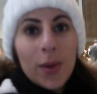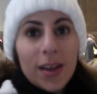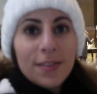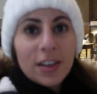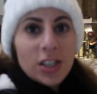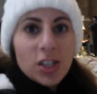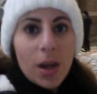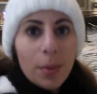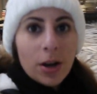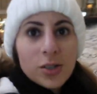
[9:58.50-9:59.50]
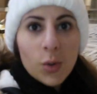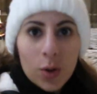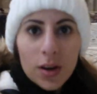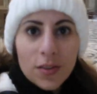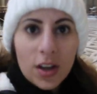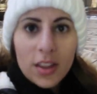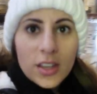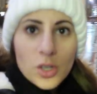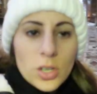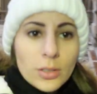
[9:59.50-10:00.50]
We have finished up our tour of the
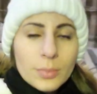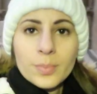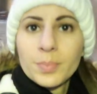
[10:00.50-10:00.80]
cathedral.